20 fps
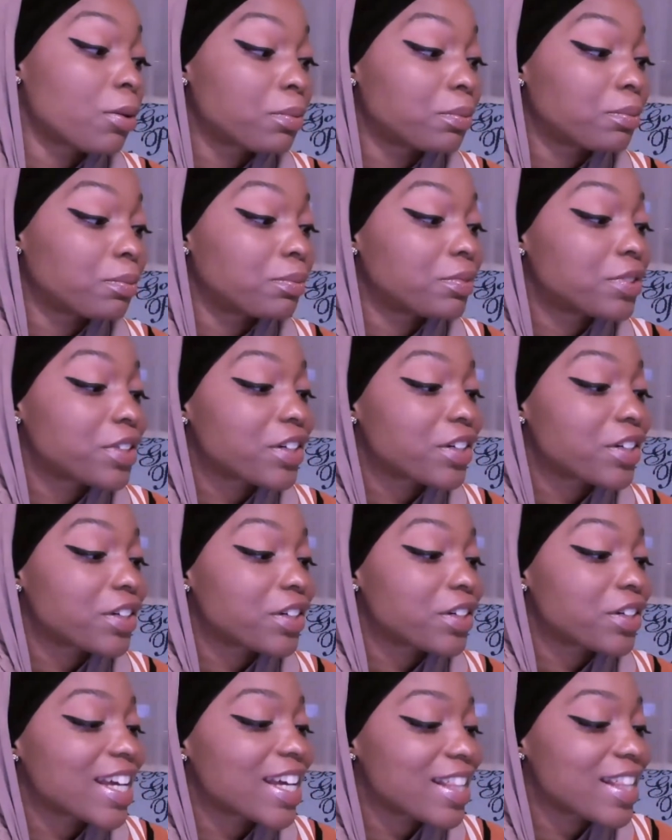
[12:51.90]
during the
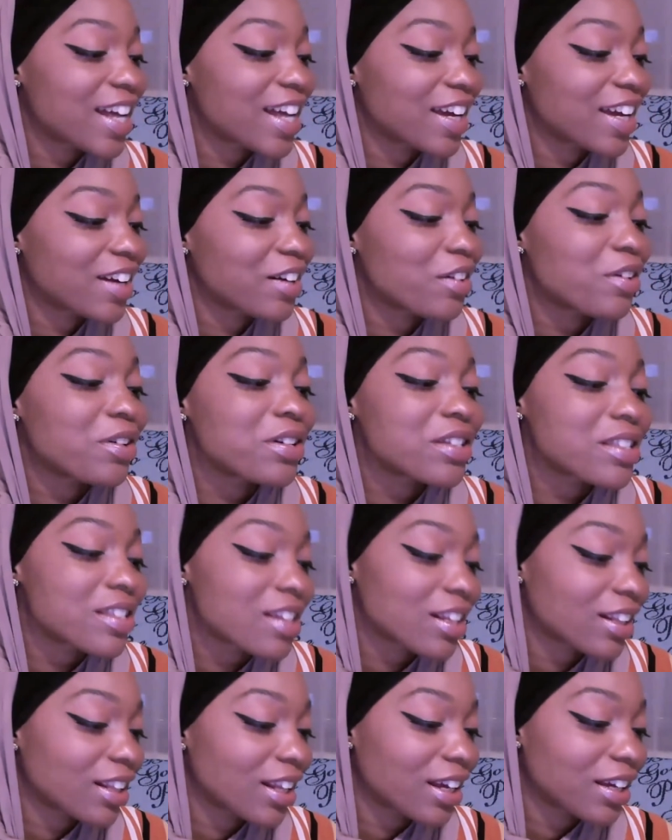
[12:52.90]
daylight or
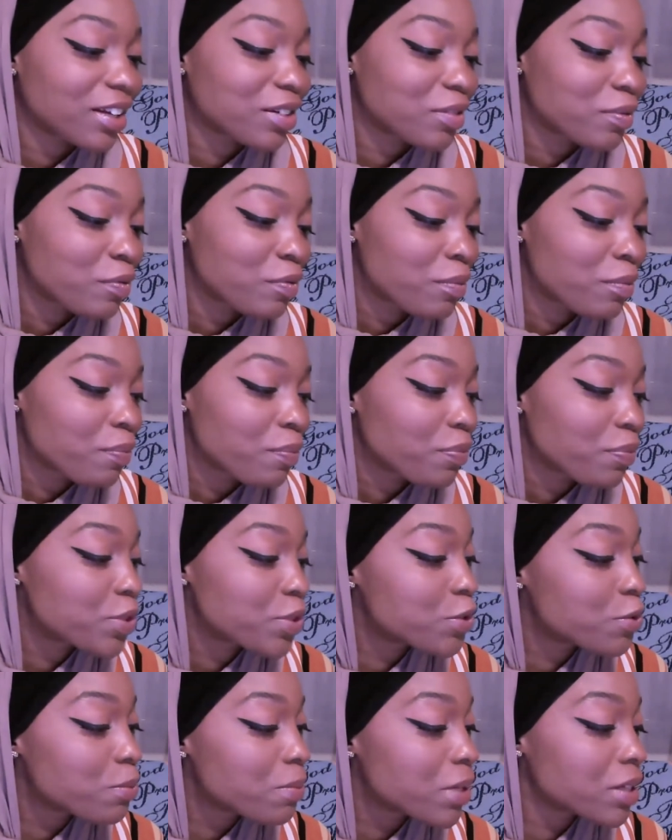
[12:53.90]
sunlight.
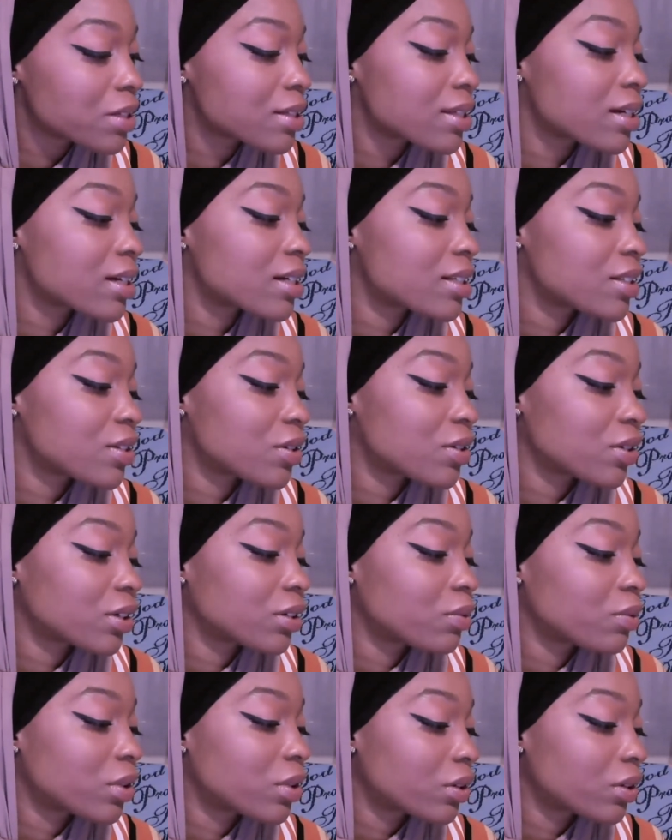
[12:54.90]
Too much serotonin
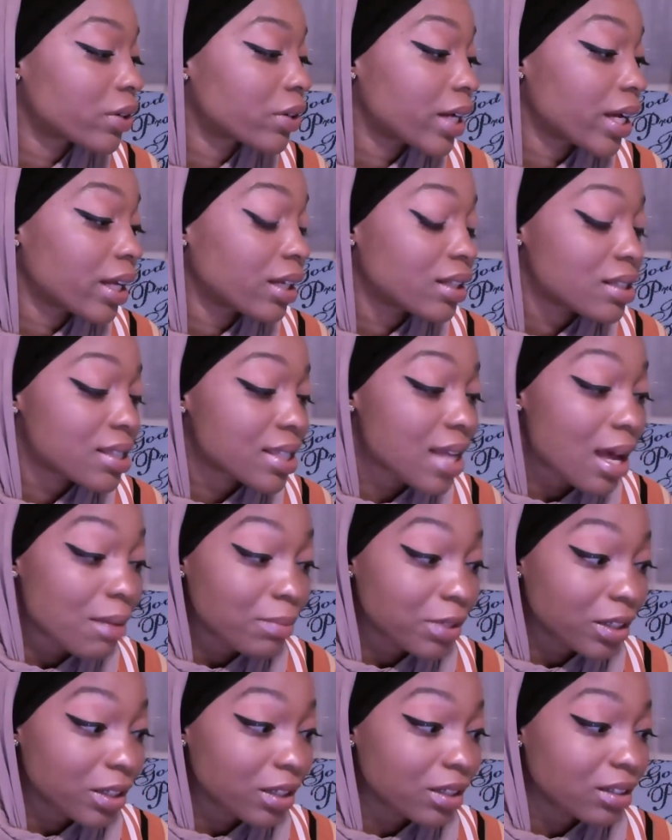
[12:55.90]
will create
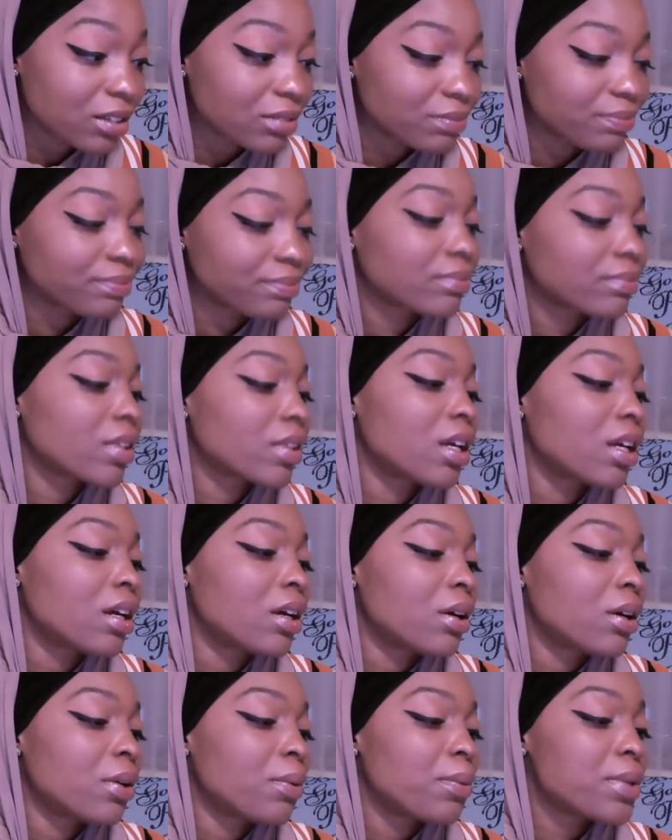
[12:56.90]
insomnia.
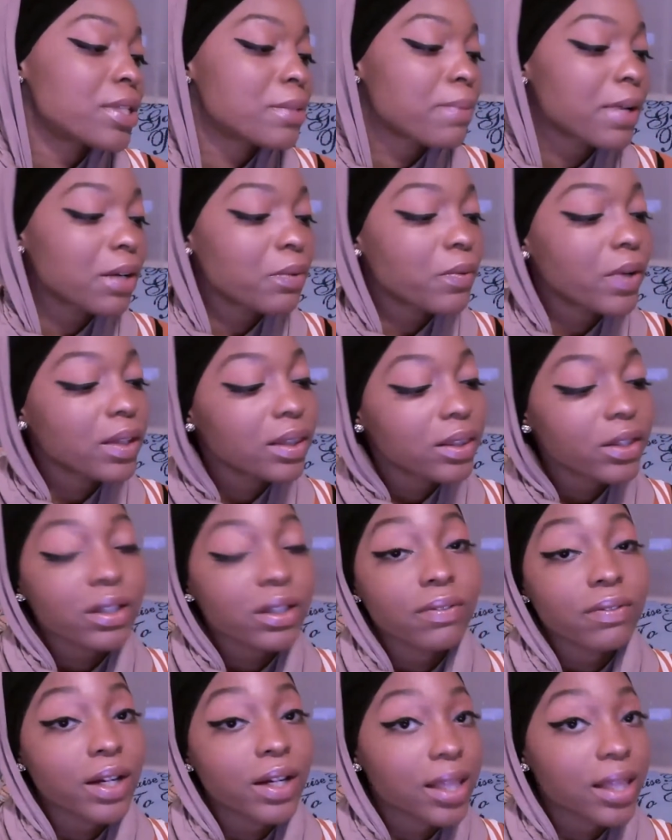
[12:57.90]
We spend 1/3
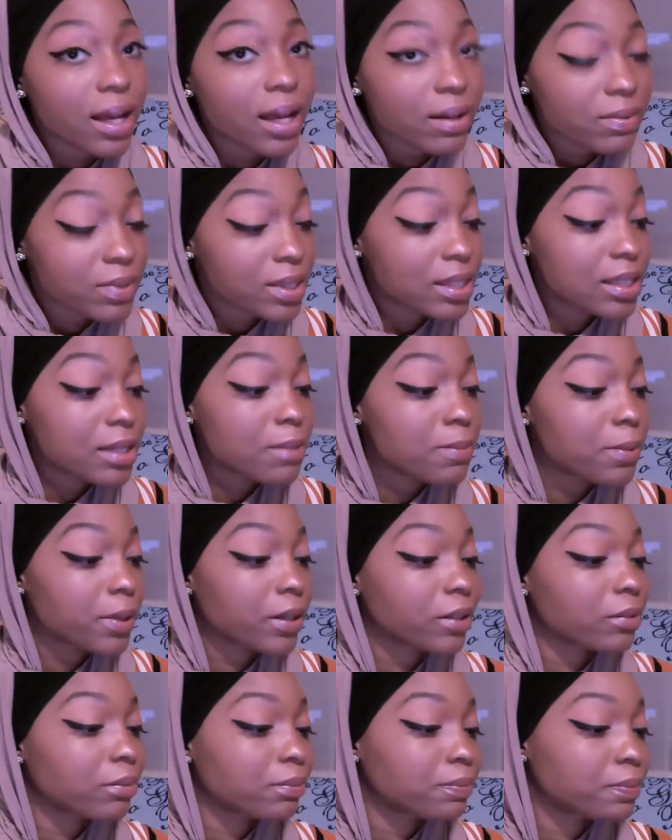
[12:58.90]
of our lives
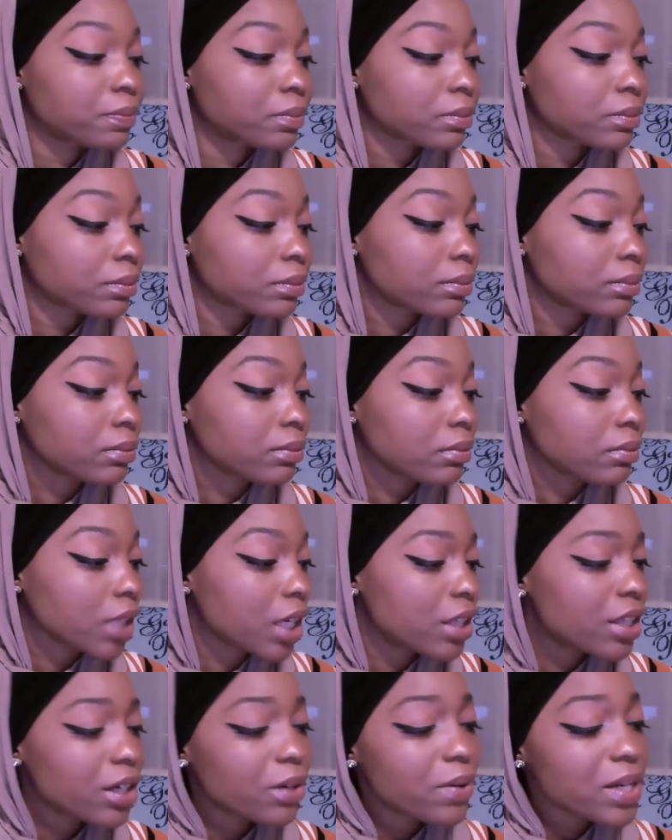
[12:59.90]
sleeping.
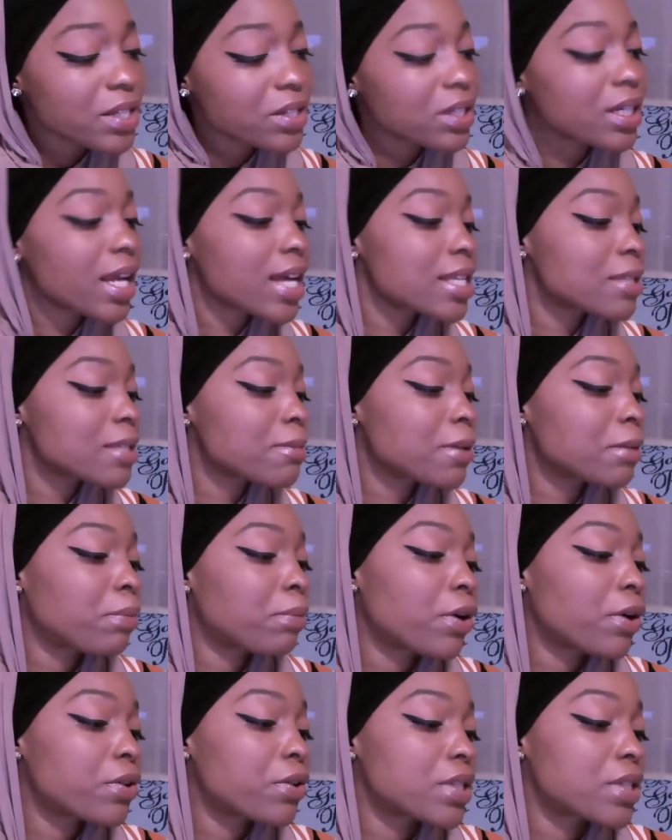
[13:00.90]
The question has been
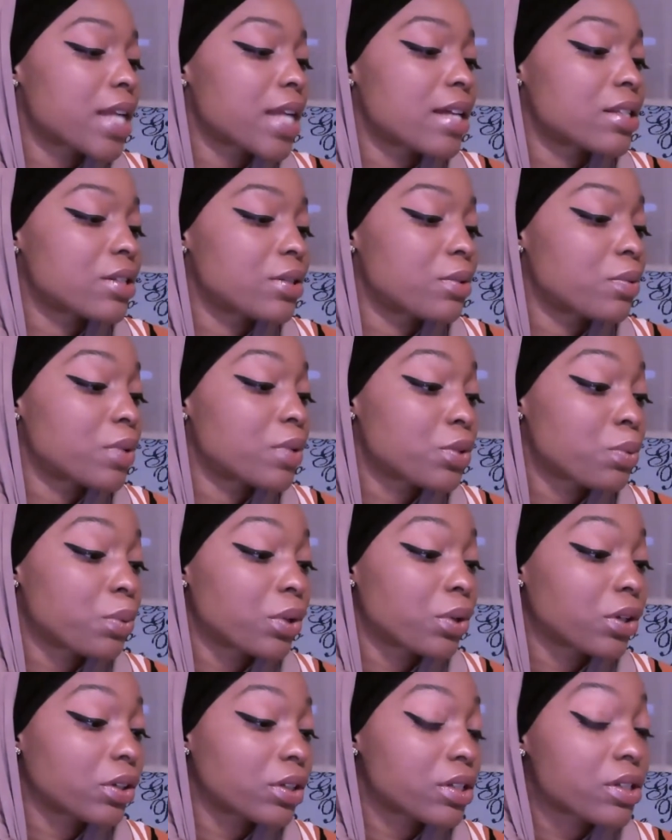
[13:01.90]
posed as to which
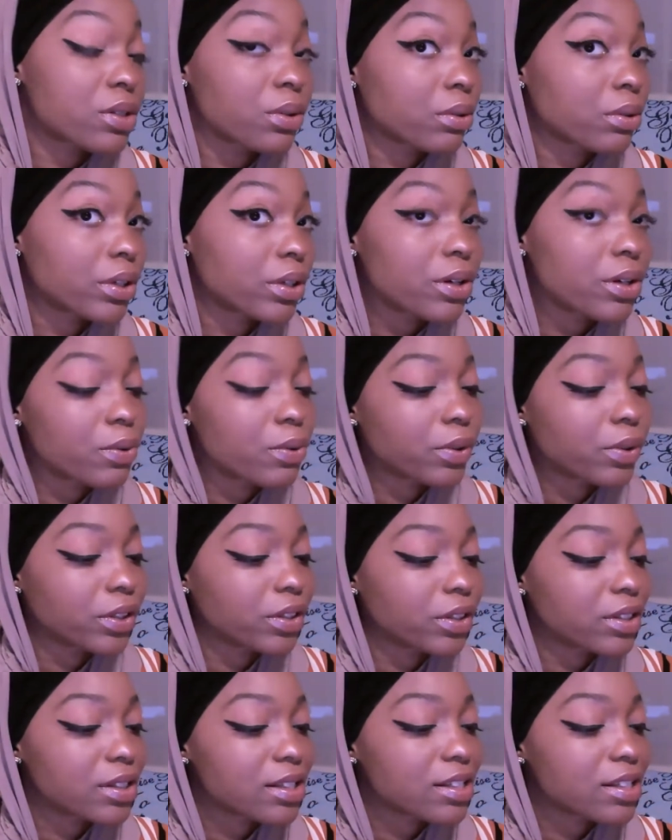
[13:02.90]
world is the real world: